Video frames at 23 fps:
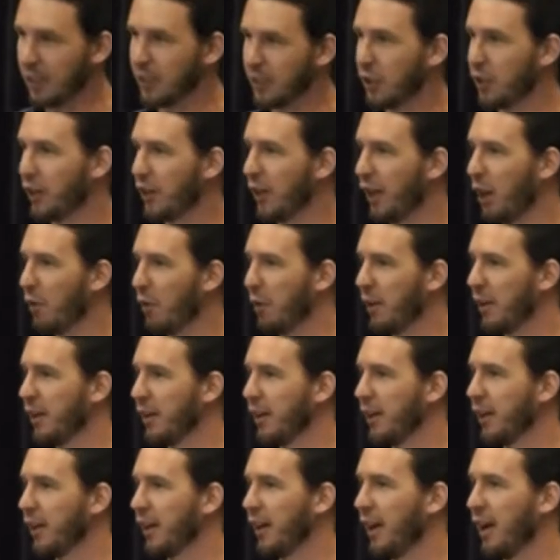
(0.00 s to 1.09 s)
So today I want to
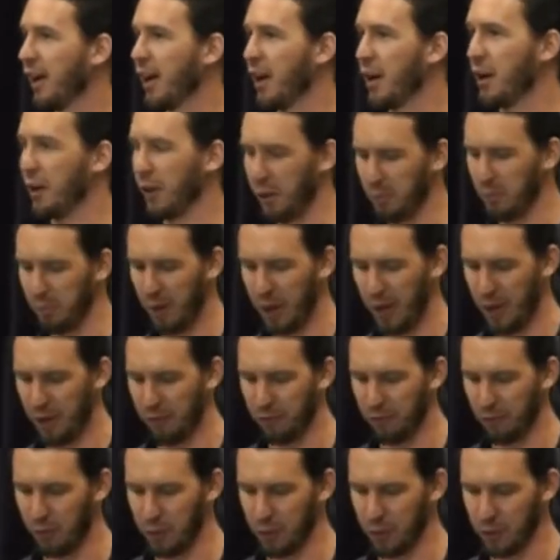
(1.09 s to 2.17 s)
uh, compare
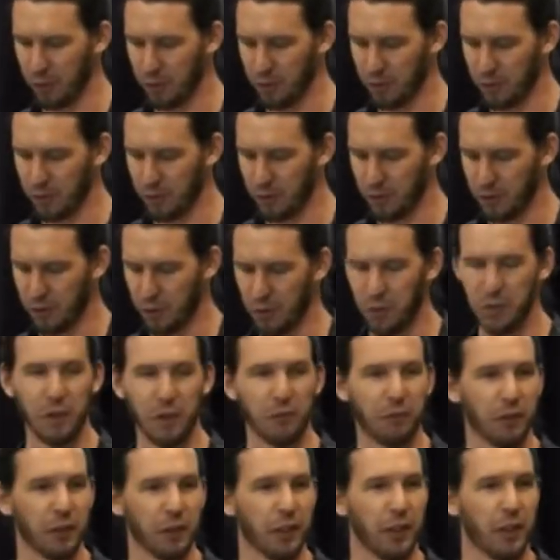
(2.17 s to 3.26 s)
for you two
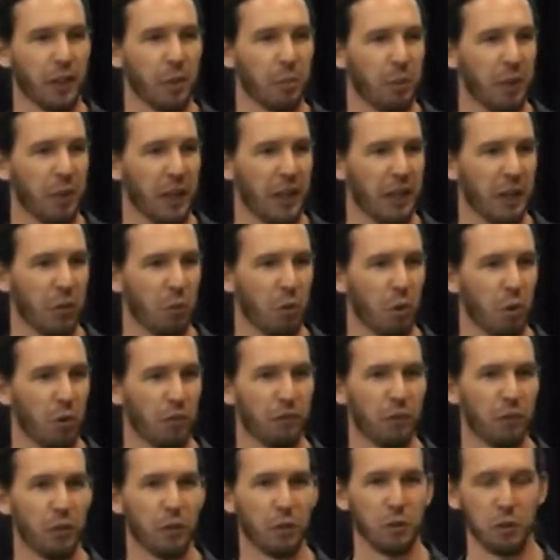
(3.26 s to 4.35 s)
different competing
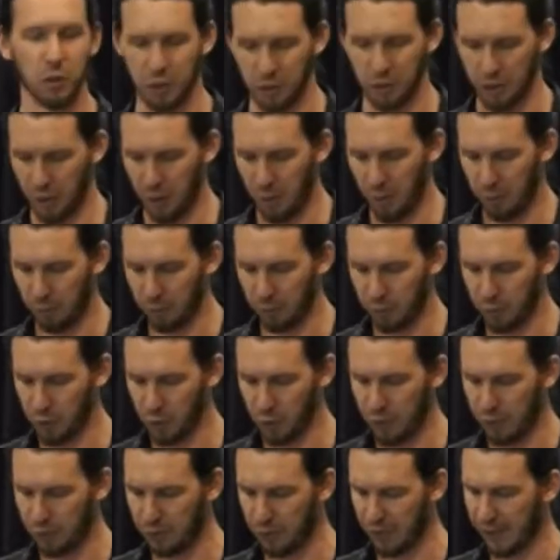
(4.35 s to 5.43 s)
worldviews,
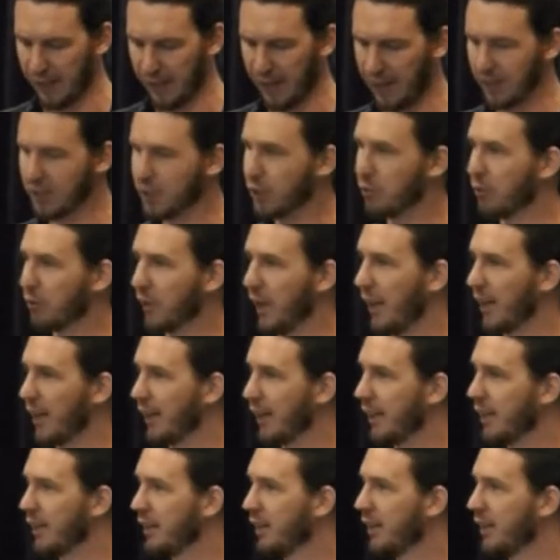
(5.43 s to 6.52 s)
two different accounts of
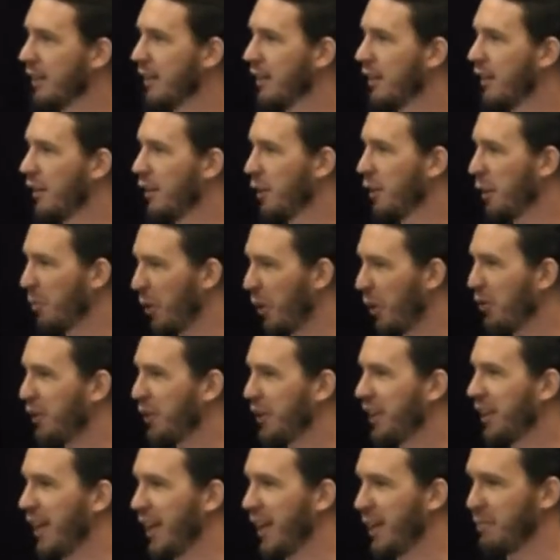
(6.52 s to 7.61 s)
reality that both
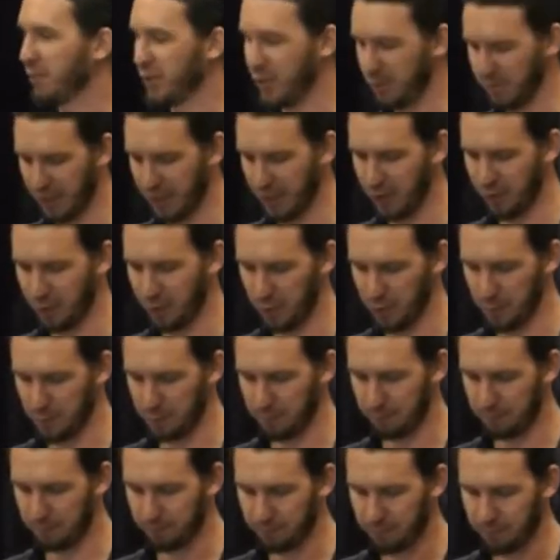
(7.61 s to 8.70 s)
claim to be true.
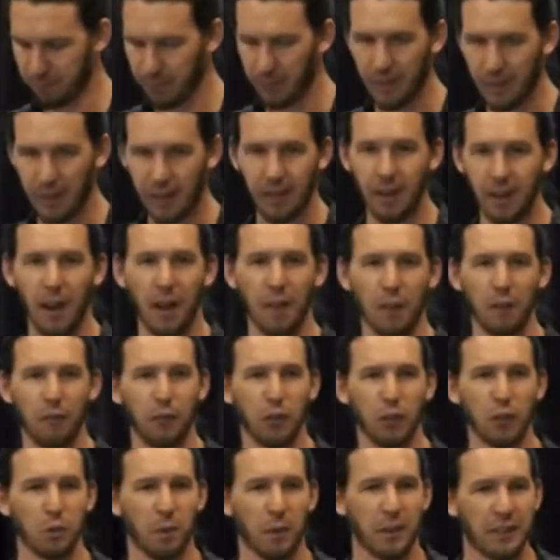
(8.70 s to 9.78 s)
And the
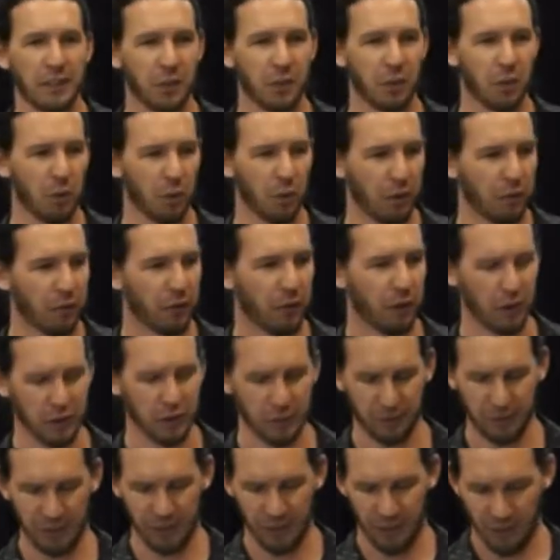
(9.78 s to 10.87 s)
first one is called the
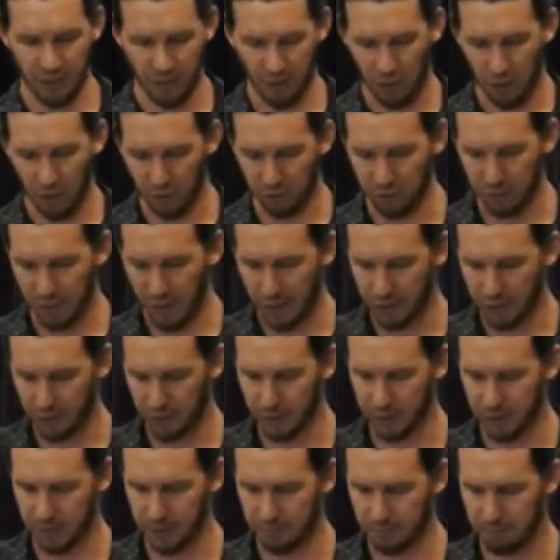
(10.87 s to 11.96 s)
philosophy of
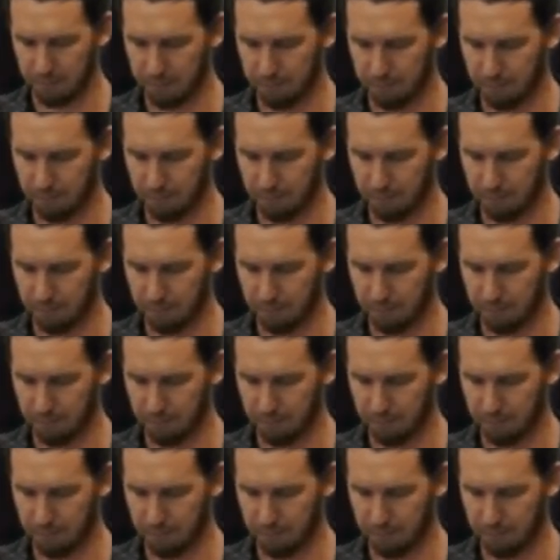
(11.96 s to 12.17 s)
naturalism.